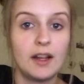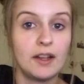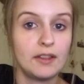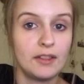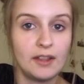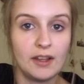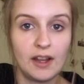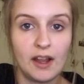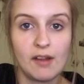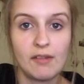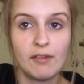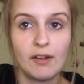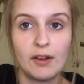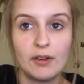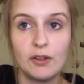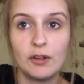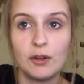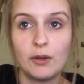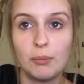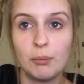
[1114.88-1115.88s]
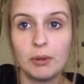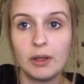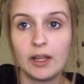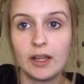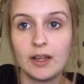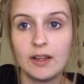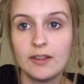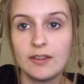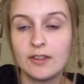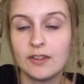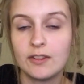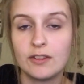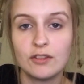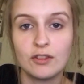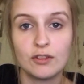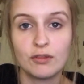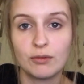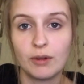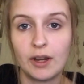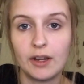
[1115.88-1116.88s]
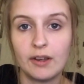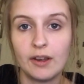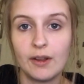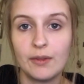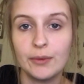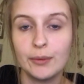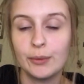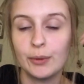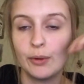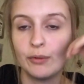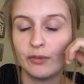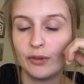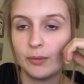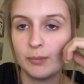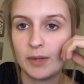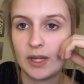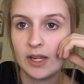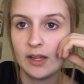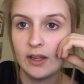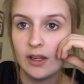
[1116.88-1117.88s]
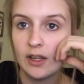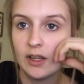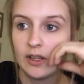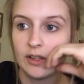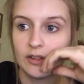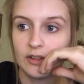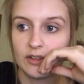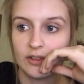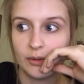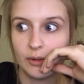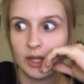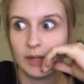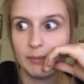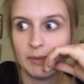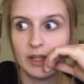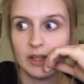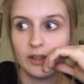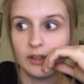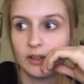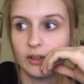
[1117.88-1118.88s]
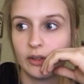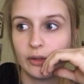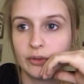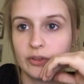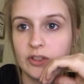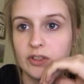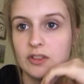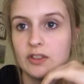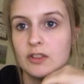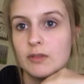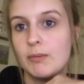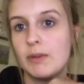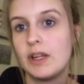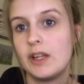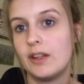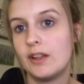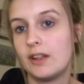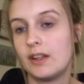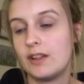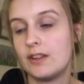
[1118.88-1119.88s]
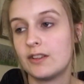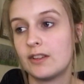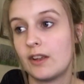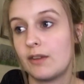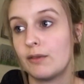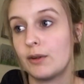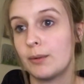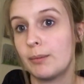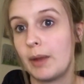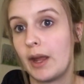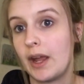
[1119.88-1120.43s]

I think I found a new place. It's just right down the road for me, so he'd be the closest to me than he's ever